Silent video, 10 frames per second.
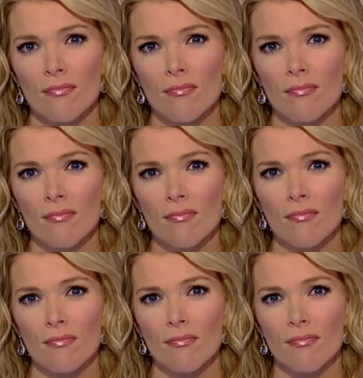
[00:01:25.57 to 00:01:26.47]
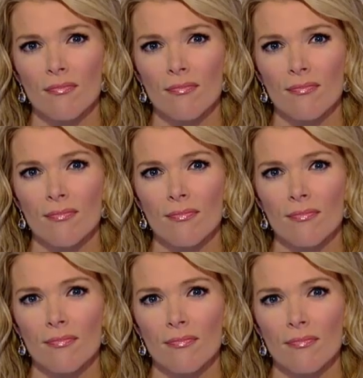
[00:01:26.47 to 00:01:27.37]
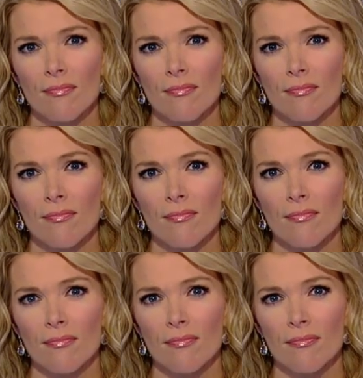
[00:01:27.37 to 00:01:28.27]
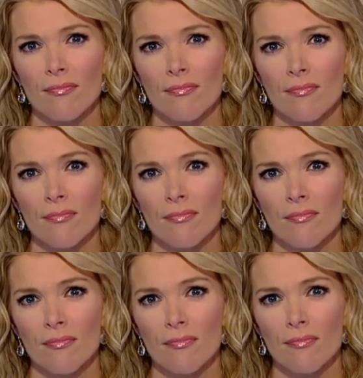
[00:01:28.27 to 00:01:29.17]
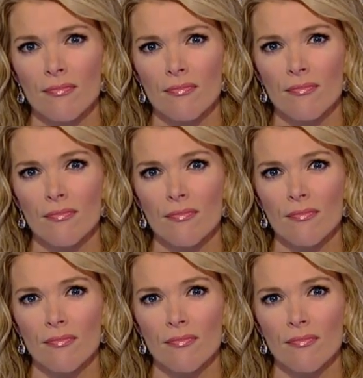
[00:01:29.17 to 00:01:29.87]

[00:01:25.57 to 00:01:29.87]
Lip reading: [no speech]